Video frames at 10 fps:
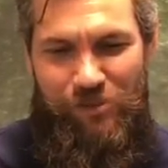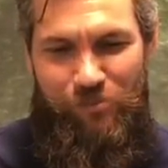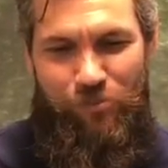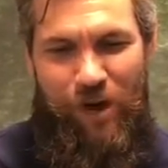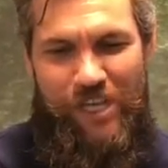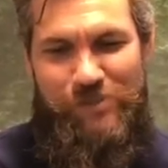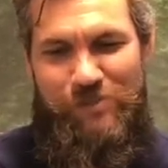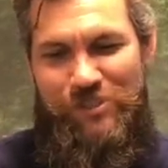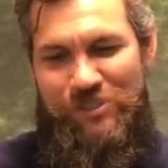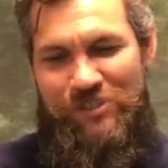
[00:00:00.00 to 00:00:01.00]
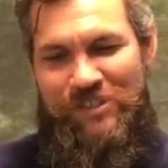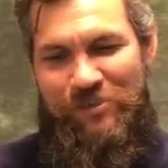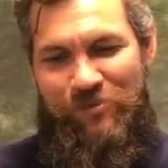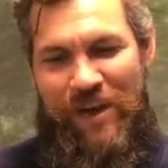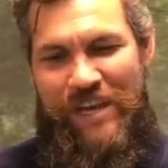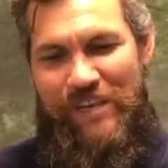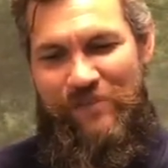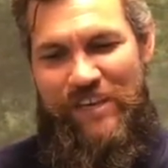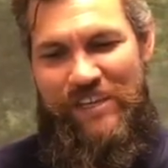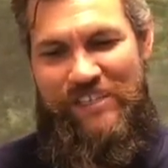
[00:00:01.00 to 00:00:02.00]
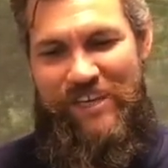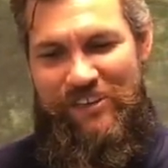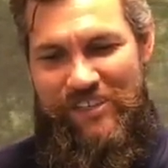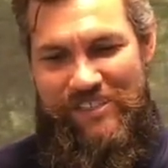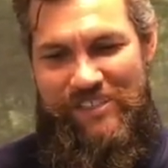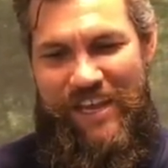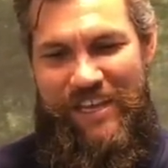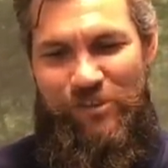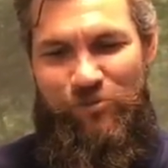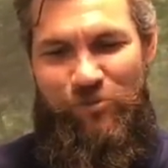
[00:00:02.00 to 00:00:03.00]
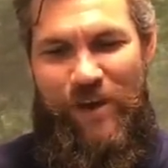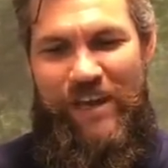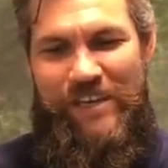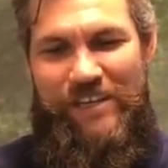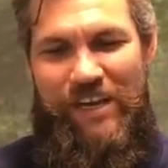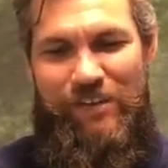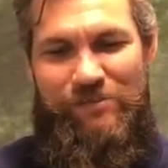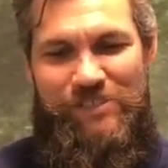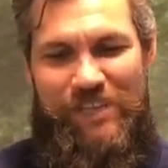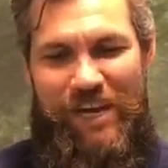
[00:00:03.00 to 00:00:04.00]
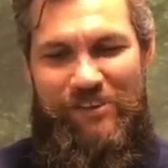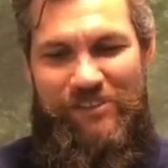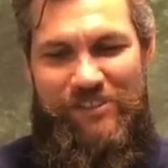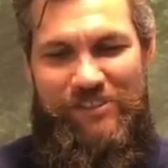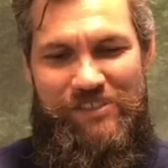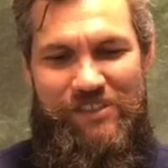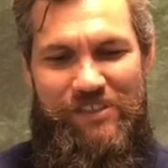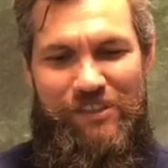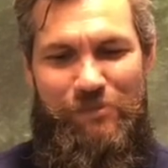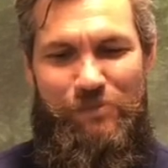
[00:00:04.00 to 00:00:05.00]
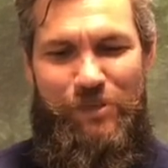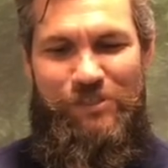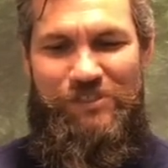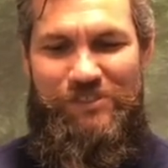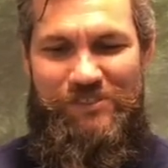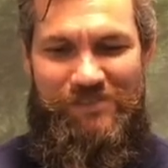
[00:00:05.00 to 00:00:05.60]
prospered during the reign of King Darius and the reign of Cyrus the Persian.